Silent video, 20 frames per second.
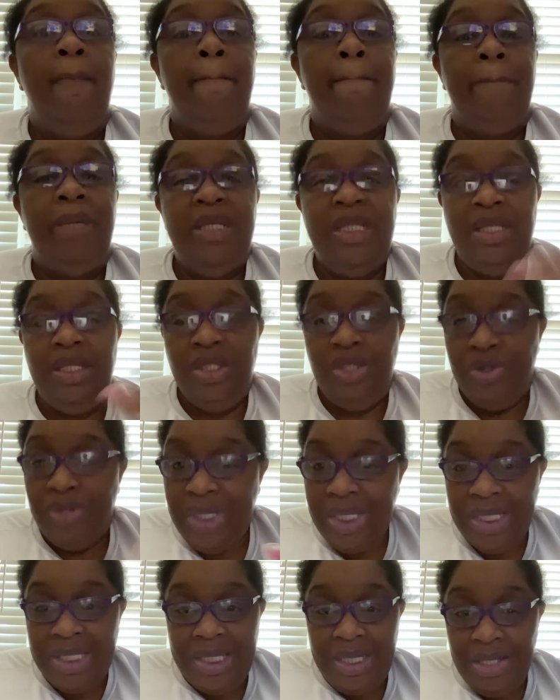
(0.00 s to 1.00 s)
But you
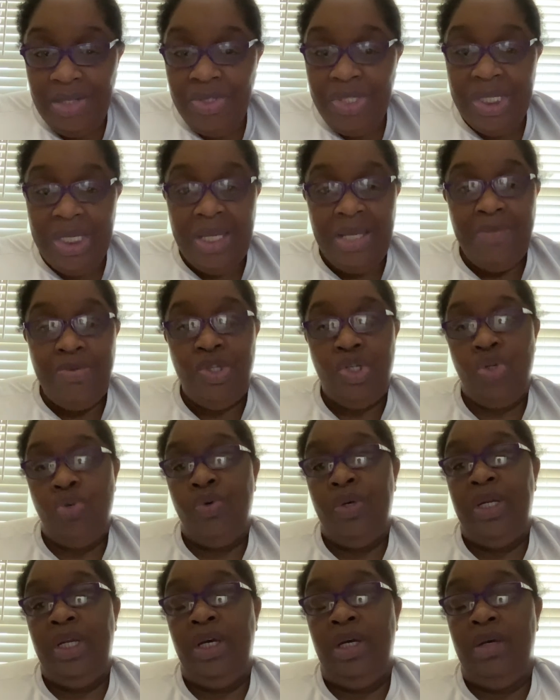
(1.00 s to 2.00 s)
continue to keep
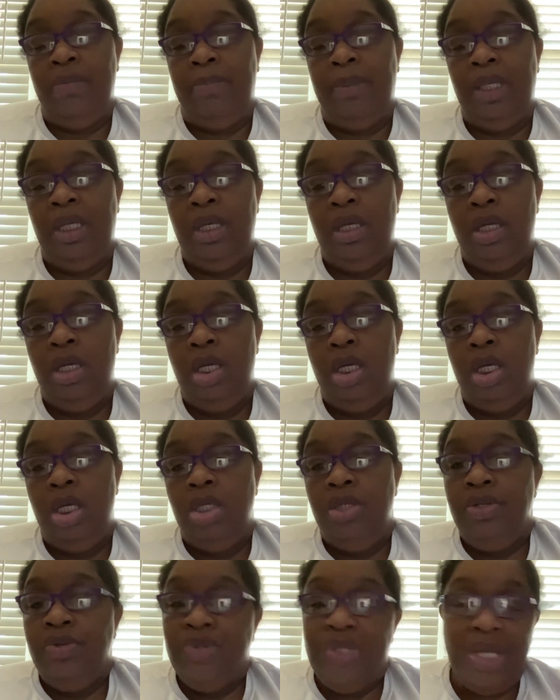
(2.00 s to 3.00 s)
showing up.
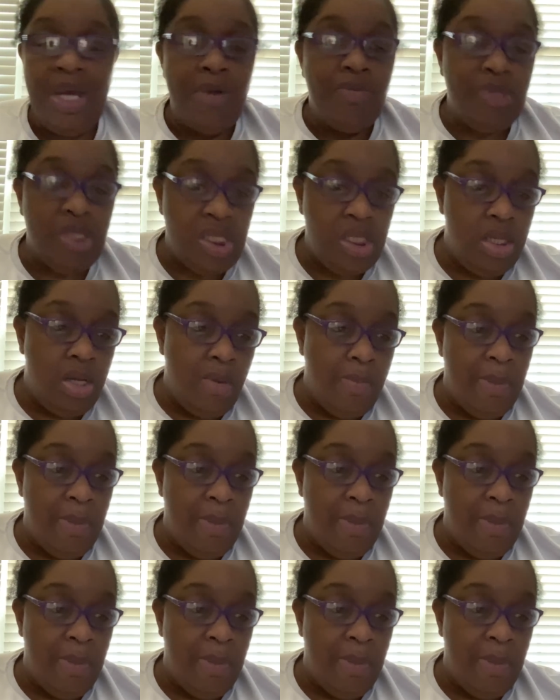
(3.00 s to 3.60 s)
You talk to your